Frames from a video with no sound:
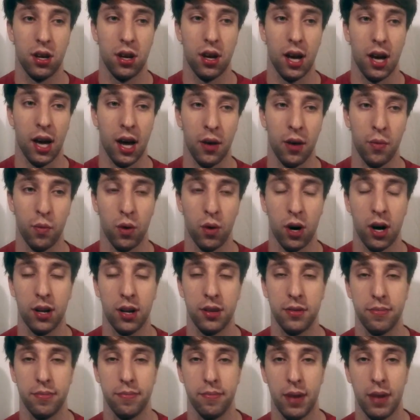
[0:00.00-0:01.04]
I
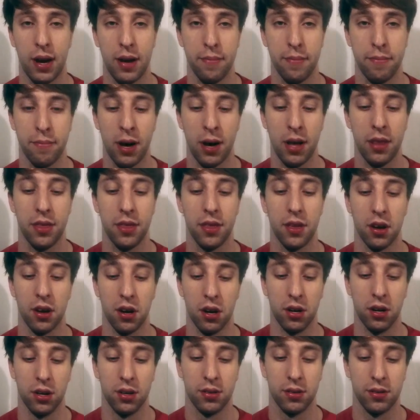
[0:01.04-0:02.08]
want my mother.